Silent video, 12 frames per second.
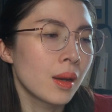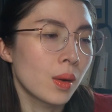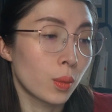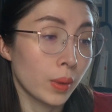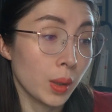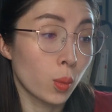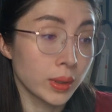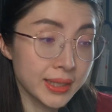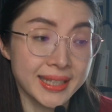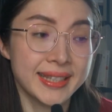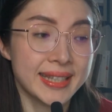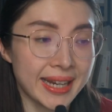What I want
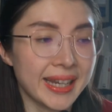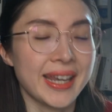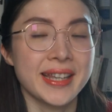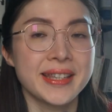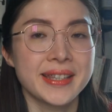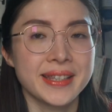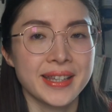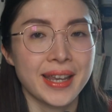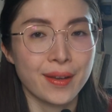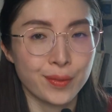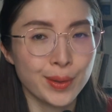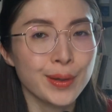to say is,
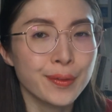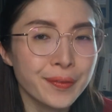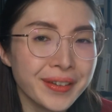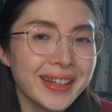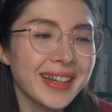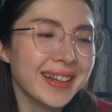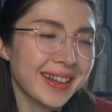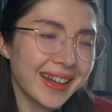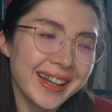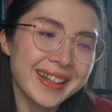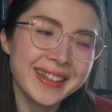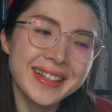if you're feeling
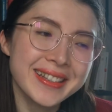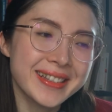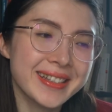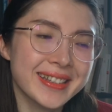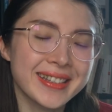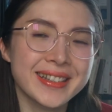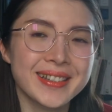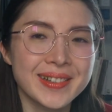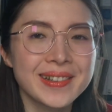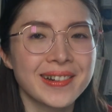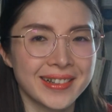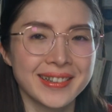like this, you're
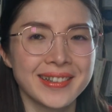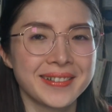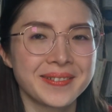not alone.